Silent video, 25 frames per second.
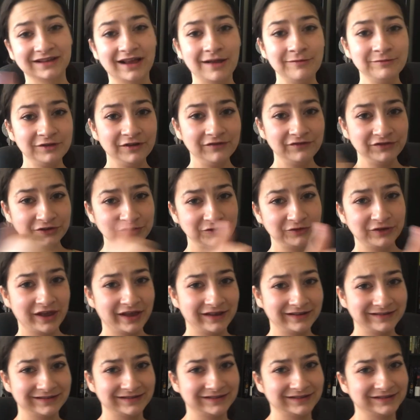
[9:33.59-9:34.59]
I'm giving you
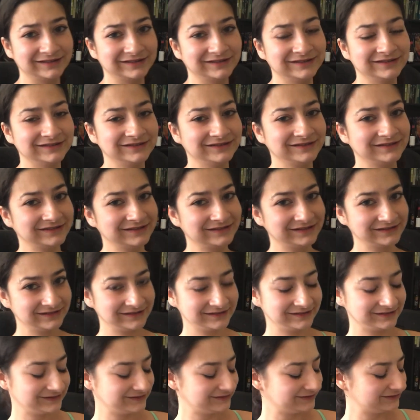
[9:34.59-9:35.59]
guys
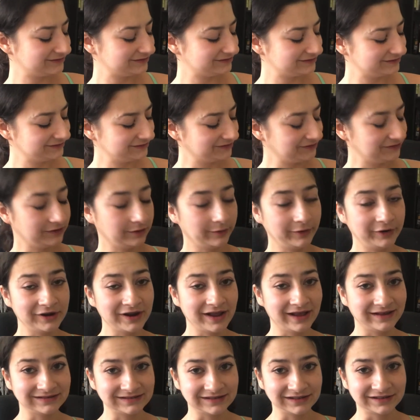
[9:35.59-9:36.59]
the weird
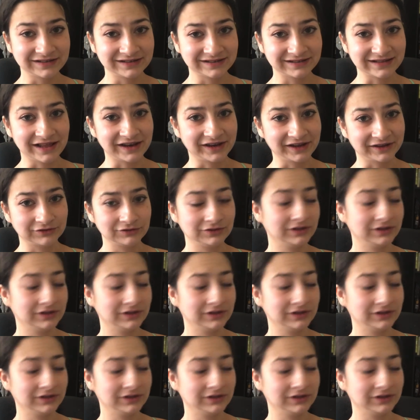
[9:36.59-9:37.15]
ass synesthetic.